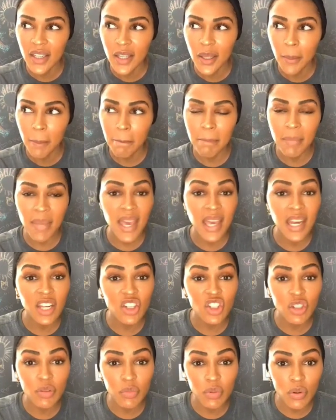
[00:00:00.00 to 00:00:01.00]

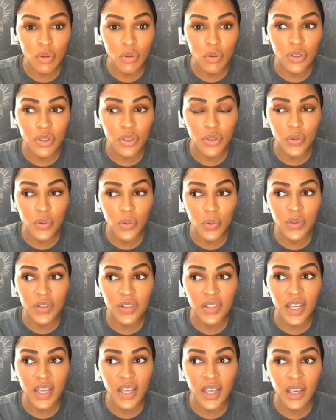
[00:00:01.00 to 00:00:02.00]
manageable to
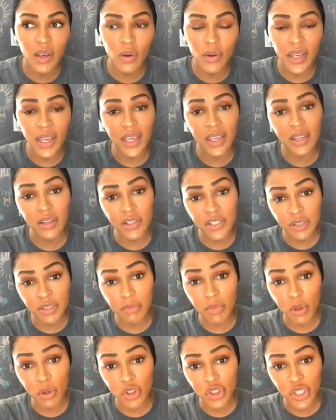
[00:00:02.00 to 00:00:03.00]
say, okay, here's
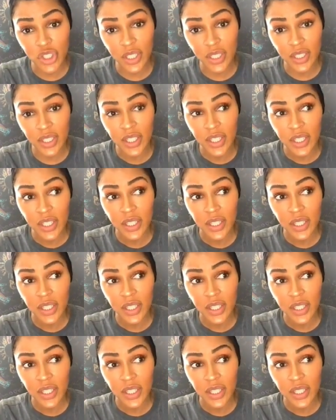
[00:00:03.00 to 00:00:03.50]
emotion,